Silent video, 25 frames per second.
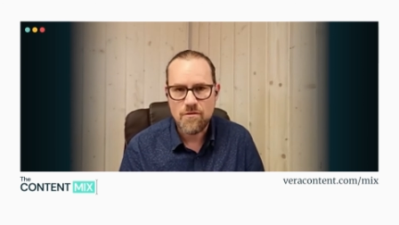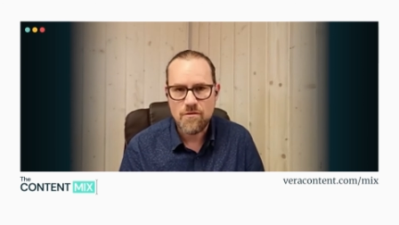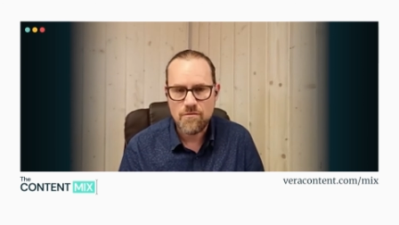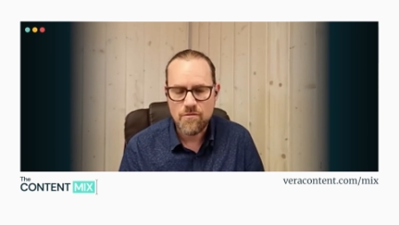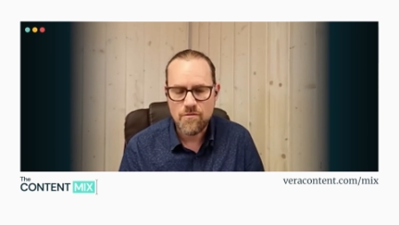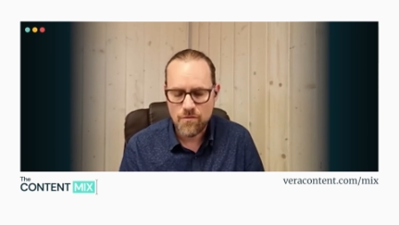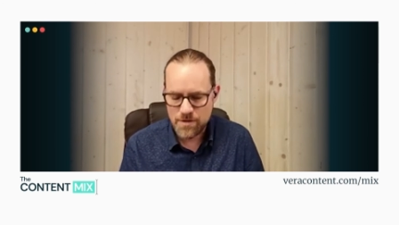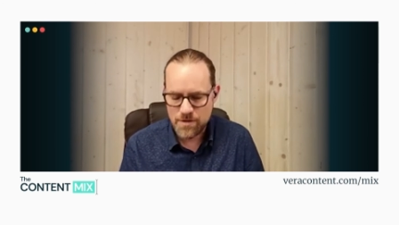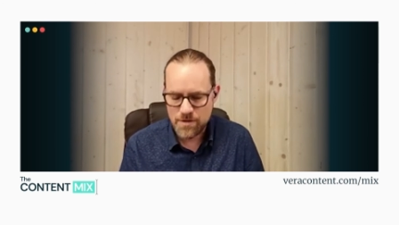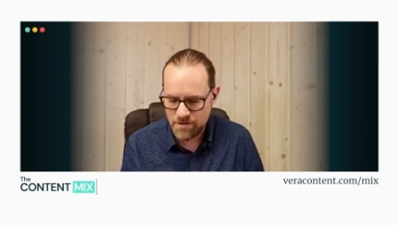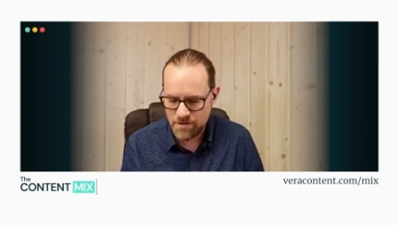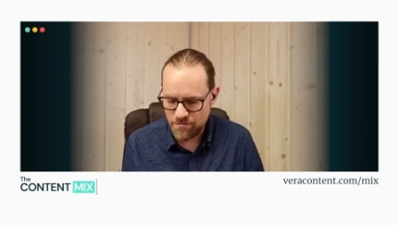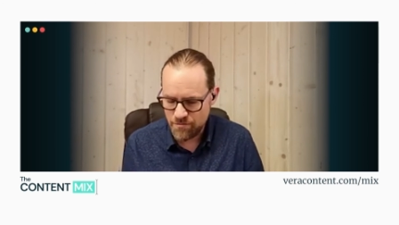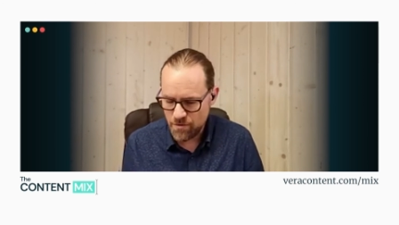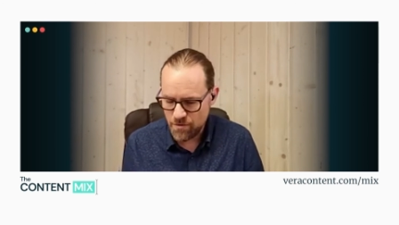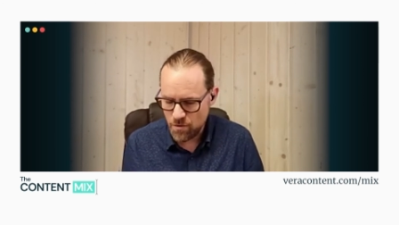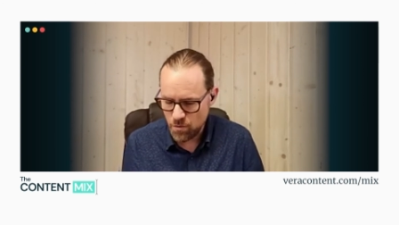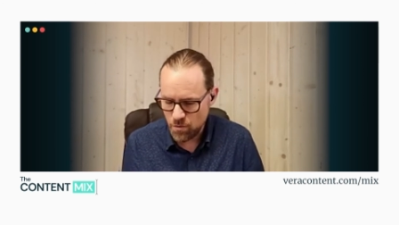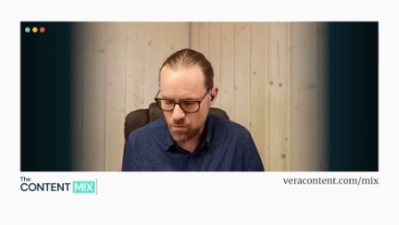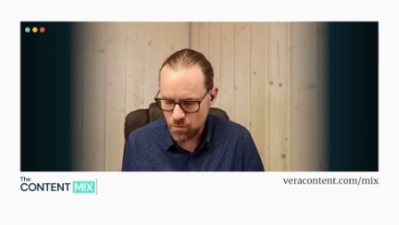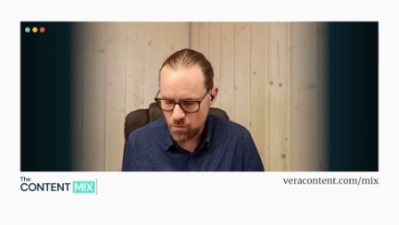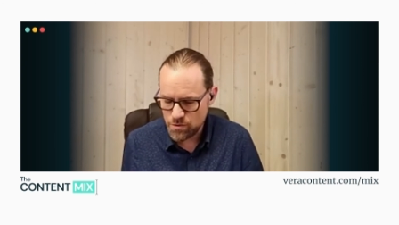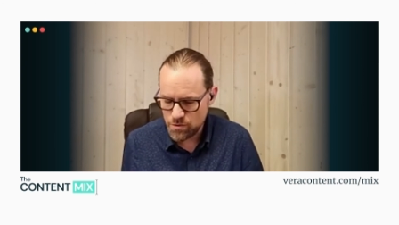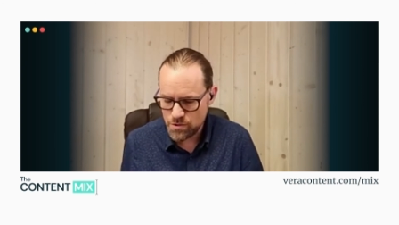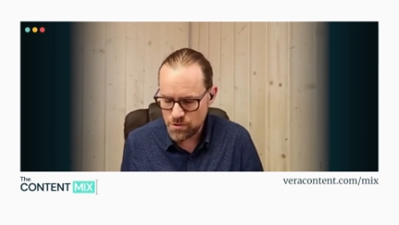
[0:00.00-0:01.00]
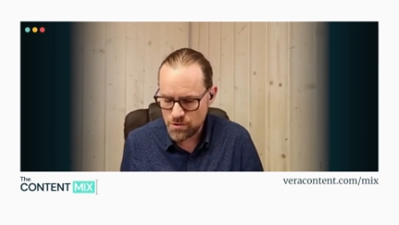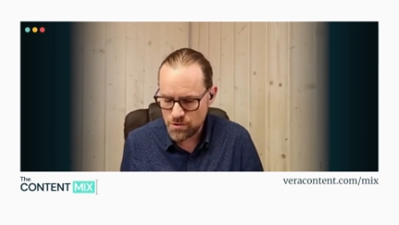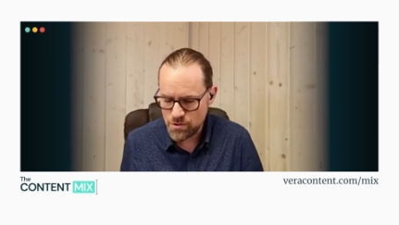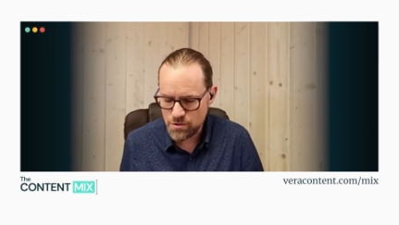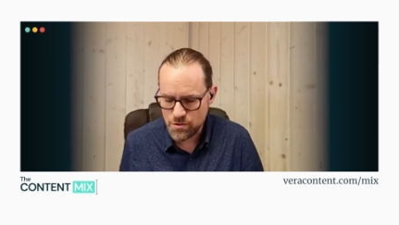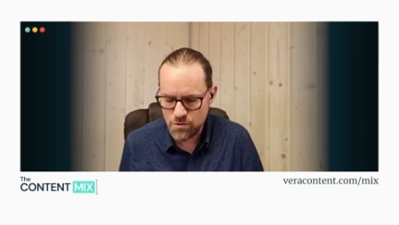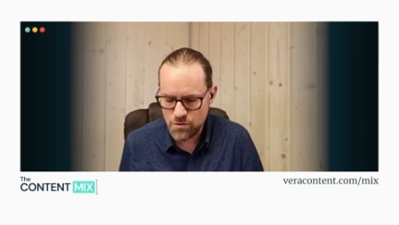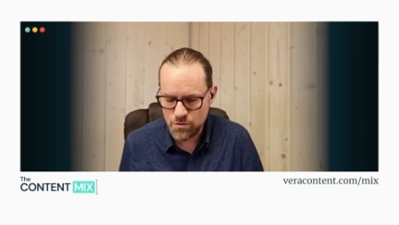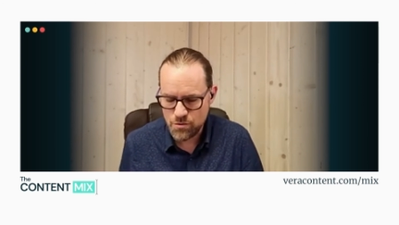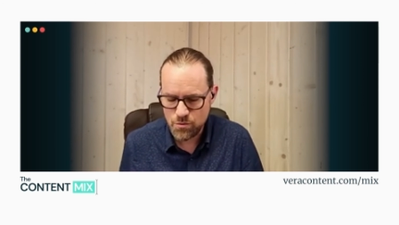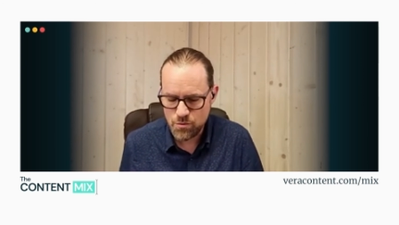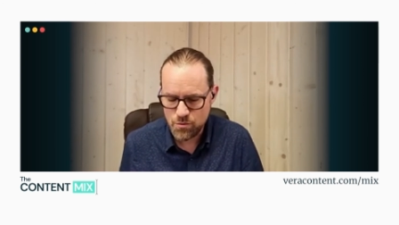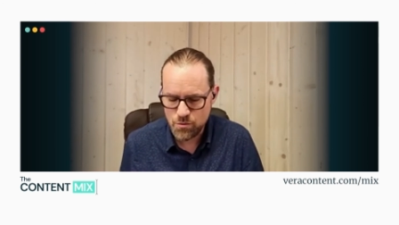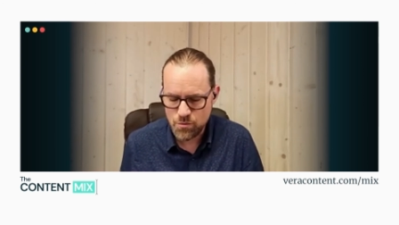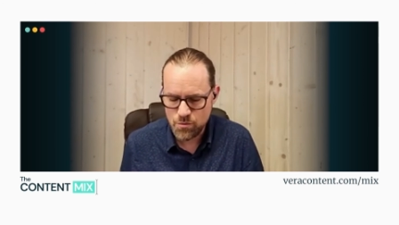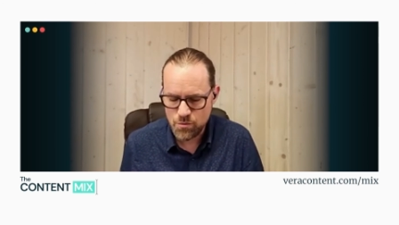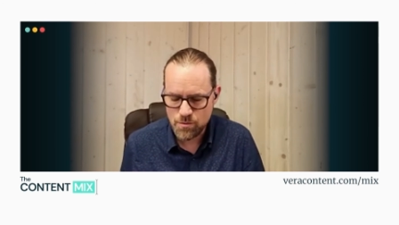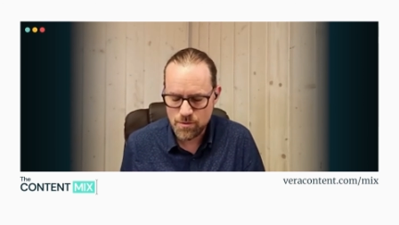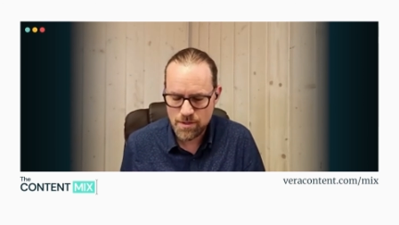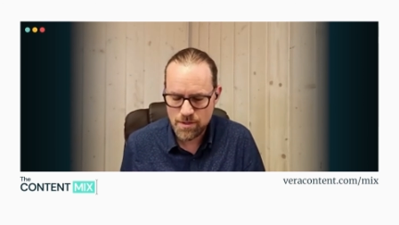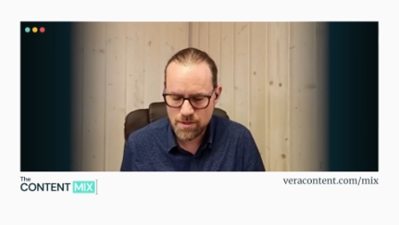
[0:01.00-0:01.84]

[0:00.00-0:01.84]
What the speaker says: very difficult to,